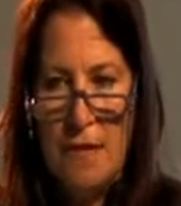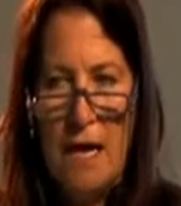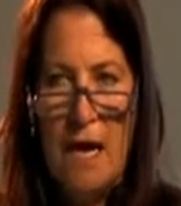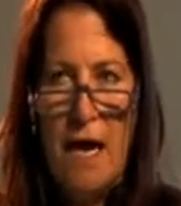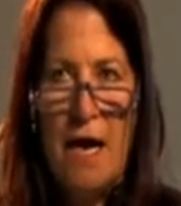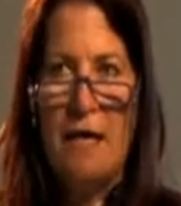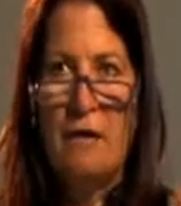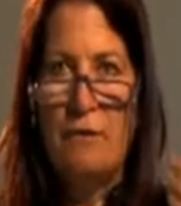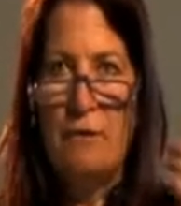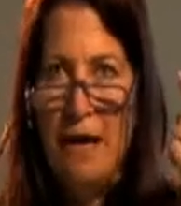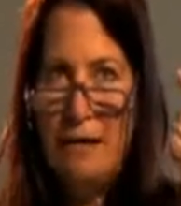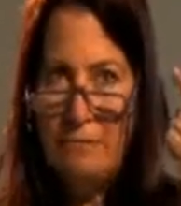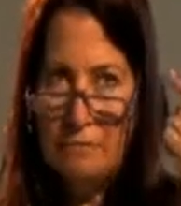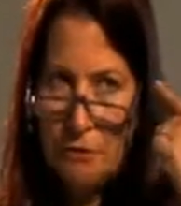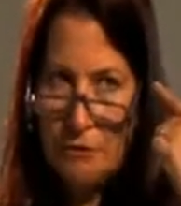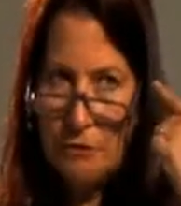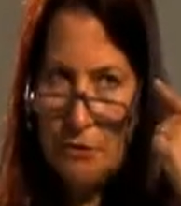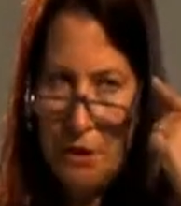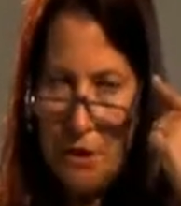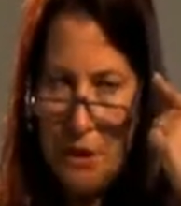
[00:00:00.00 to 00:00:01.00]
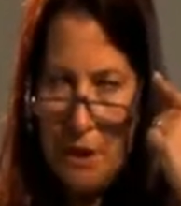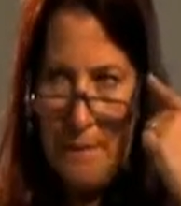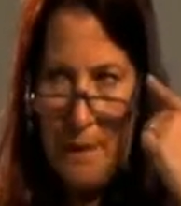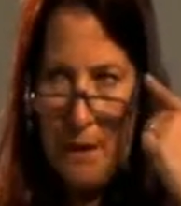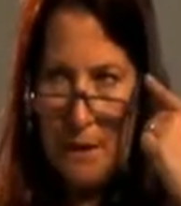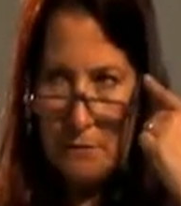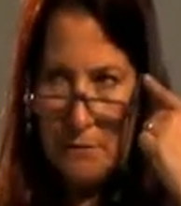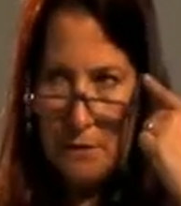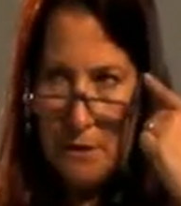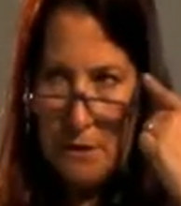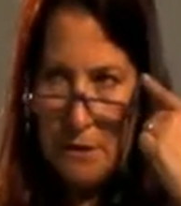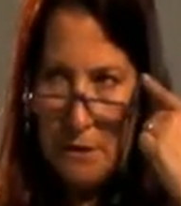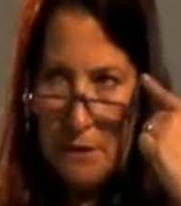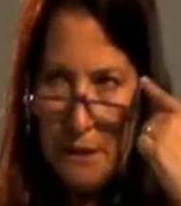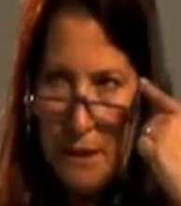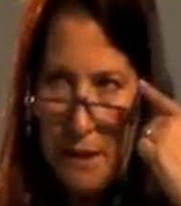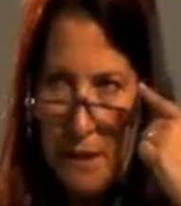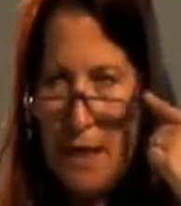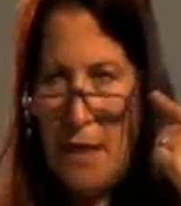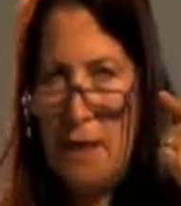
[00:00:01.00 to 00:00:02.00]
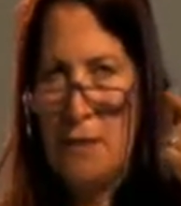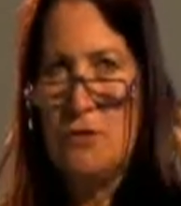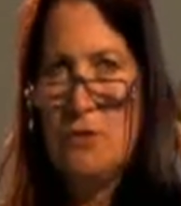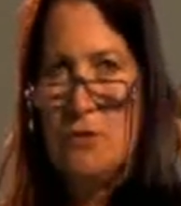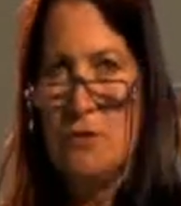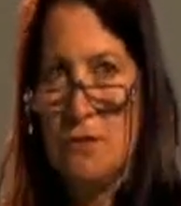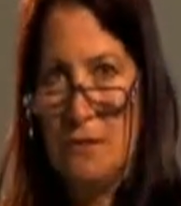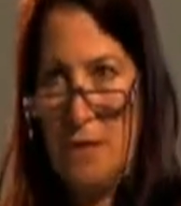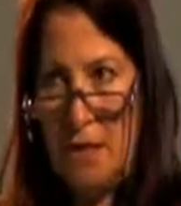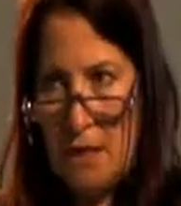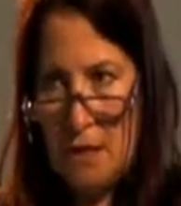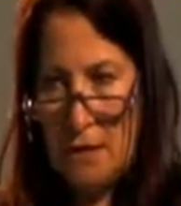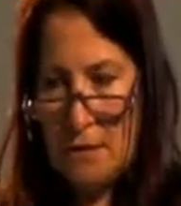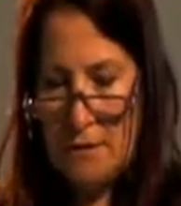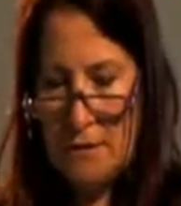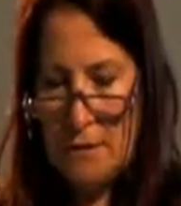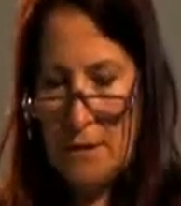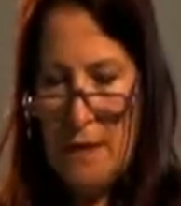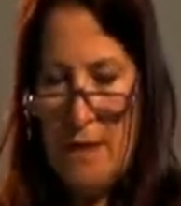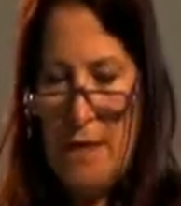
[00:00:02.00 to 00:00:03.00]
I don't have to think about it, I just say it.